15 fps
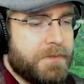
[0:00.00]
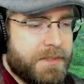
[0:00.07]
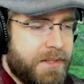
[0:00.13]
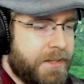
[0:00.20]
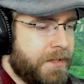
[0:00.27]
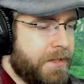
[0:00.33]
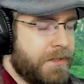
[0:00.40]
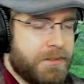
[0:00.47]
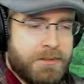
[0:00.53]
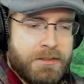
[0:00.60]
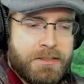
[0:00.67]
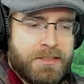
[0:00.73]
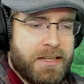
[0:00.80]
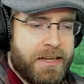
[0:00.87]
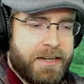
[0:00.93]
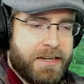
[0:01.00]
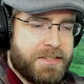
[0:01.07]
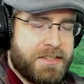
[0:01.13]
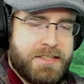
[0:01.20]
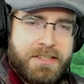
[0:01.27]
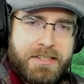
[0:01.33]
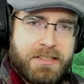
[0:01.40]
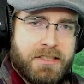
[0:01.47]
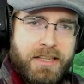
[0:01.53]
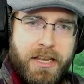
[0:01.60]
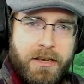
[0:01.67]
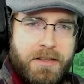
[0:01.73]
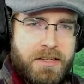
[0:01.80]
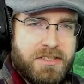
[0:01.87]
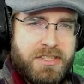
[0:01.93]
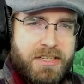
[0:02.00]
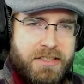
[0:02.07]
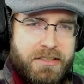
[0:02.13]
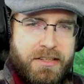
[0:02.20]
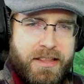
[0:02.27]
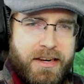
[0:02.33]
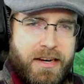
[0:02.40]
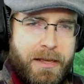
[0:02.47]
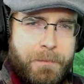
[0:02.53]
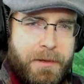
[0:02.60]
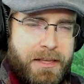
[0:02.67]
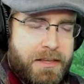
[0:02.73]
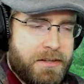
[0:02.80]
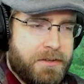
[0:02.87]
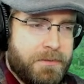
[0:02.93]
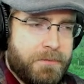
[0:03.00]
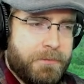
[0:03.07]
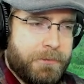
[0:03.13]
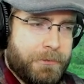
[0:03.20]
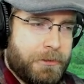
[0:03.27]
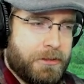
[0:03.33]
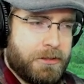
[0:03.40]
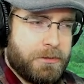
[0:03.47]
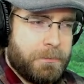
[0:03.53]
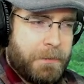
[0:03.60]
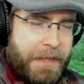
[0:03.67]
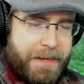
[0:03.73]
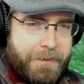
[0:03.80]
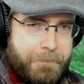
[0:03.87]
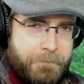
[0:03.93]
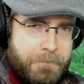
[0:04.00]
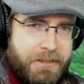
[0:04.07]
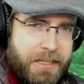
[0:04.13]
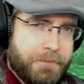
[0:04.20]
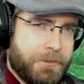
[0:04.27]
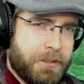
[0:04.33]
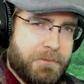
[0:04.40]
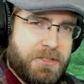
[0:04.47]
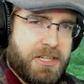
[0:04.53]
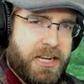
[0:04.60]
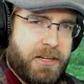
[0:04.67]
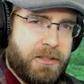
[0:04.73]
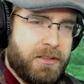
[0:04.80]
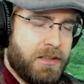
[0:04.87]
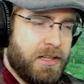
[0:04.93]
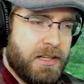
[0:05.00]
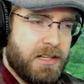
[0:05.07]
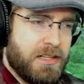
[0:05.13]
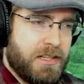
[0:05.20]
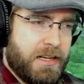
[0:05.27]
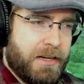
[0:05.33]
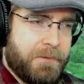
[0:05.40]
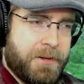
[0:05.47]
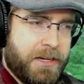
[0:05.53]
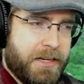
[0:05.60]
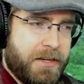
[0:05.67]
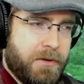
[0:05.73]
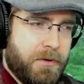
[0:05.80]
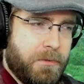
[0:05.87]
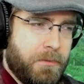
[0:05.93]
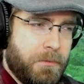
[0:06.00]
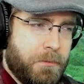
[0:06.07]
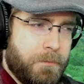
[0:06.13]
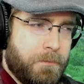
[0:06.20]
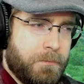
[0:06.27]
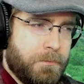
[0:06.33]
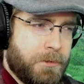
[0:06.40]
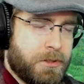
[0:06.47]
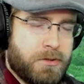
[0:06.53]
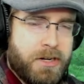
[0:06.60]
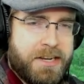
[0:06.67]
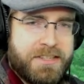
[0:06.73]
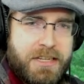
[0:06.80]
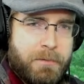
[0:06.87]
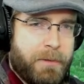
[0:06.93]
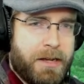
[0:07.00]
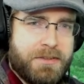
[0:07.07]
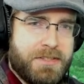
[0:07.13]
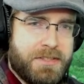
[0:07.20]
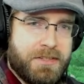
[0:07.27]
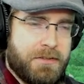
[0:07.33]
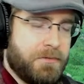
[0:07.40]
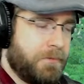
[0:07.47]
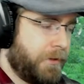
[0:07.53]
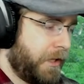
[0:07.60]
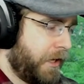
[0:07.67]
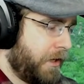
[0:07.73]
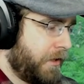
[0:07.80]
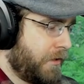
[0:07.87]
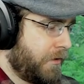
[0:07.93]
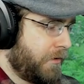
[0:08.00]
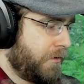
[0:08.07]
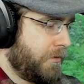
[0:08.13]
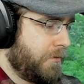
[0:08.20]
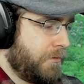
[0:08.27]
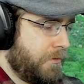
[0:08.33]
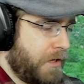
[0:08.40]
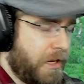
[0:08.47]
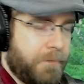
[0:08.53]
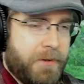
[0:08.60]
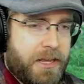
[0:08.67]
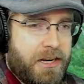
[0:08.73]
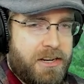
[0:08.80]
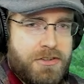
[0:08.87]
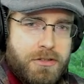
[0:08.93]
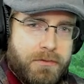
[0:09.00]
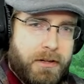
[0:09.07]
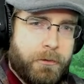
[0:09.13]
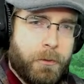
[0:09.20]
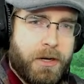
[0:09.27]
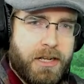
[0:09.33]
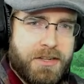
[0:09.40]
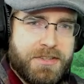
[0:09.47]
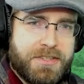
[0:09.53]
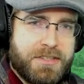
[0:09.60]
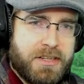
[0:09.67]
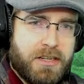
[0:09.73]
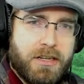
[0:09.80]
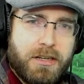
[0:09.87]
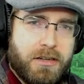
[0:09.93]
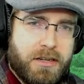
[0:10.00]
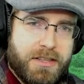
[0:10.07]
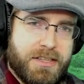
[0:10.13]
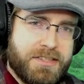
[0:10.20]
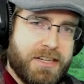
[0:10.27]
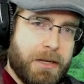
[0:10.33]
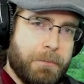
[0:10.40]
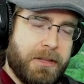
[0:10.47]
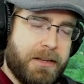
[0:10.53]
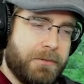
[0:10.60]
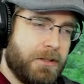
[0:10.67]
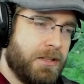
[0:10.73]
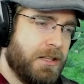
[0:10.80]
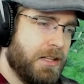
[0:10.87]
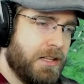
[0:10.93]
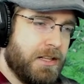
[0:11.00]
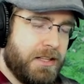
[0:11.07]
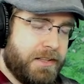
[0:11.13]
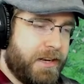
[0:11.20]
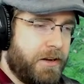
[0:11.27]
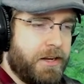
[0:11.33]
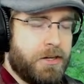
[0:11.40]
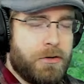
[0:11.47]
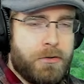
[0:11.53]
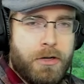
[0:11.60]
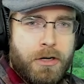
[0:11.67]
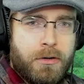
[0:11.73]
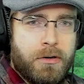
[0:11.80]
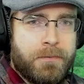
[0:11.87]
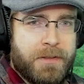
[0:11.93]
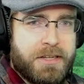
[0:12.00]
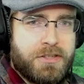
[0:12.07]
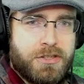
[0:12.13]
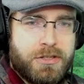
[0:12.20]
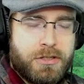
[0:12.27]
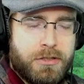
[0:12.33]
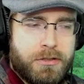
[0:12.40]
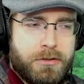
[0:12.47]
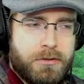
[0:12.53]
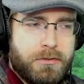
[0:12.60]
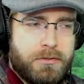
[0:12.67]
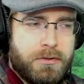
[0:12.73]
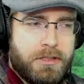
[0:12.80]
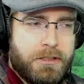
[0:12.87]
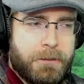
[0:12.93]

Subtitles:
it looks like I still, in the tier that I'm in for, like, level of channel, I've got crazy amounts of, like, advantage over everyone else on the same level. Now, I don't know if that's true